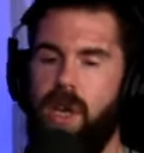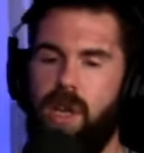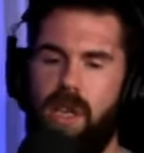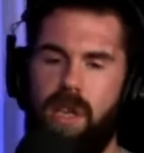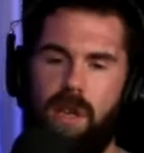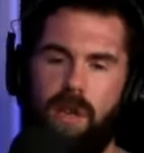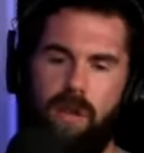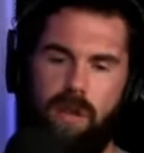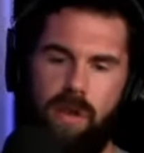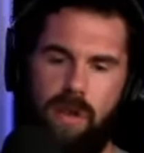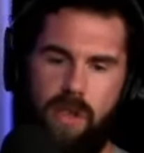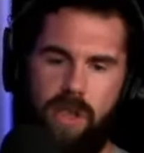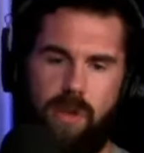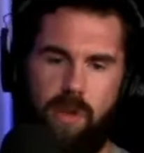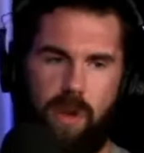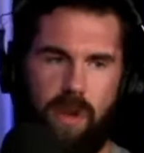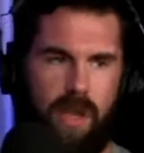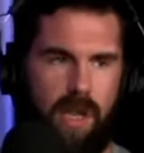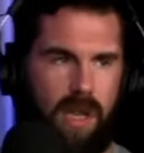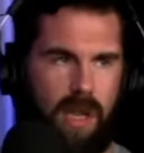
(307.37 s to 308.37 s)
you learn this
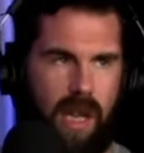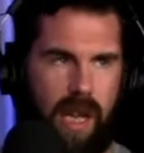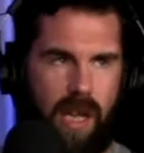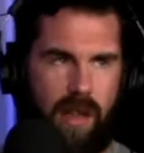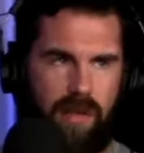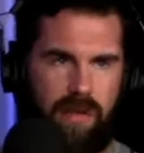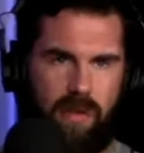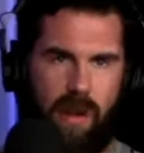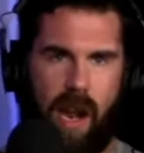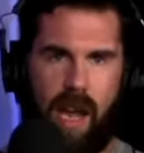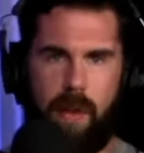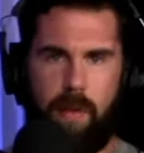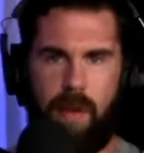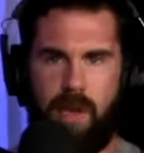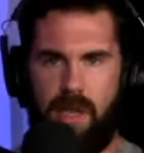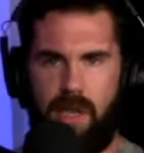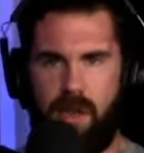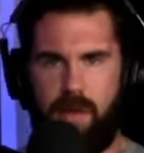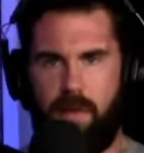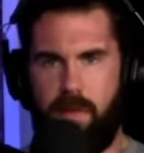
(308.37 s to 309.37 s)
really like
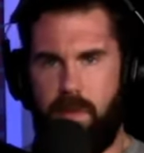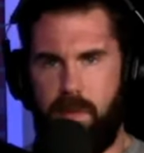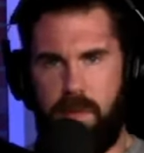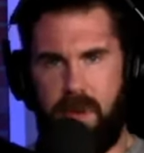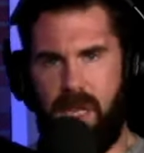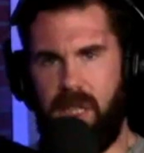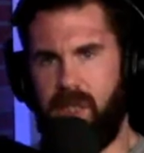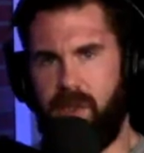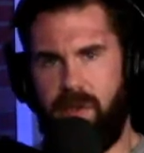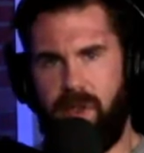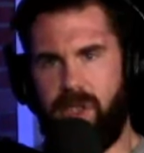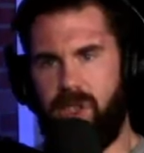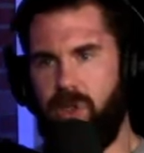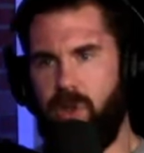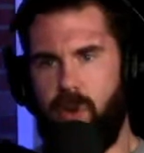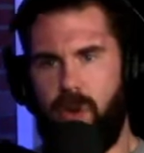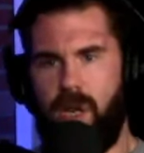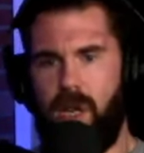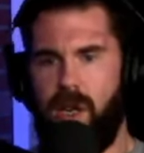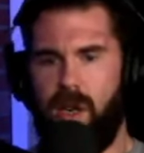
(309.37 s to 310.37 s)
fragmented piece of
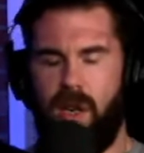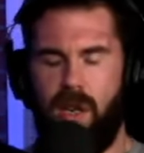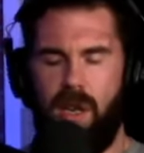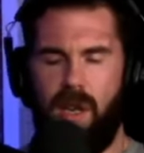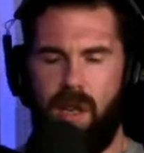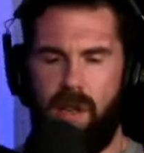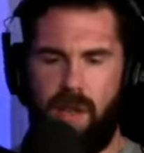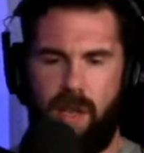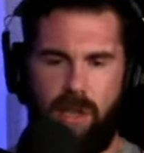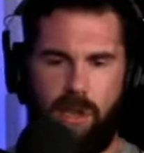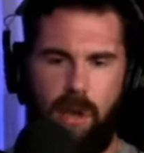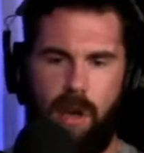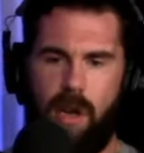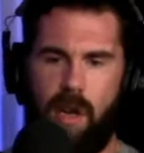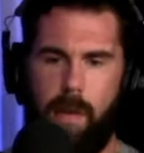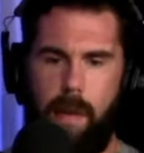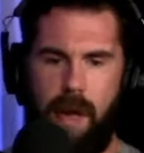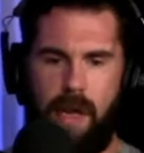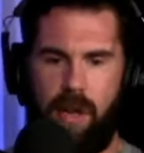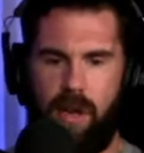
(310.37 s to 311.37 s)
history and they talk
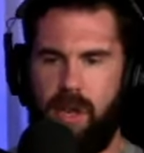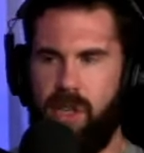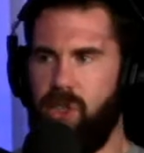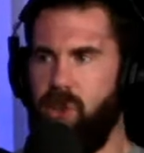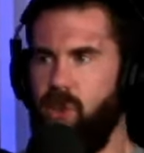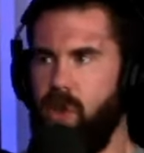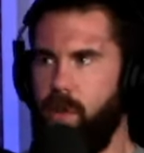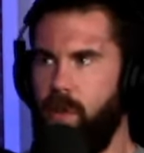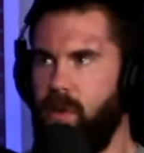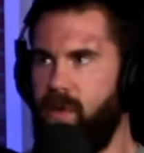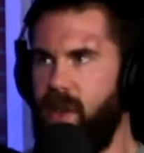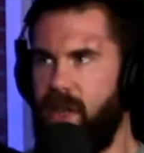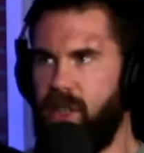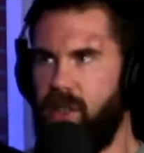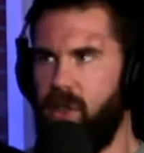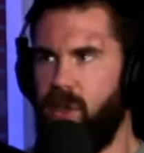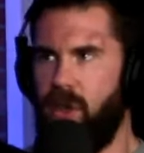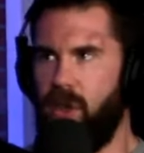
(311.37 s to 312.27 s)
about your history professor mm.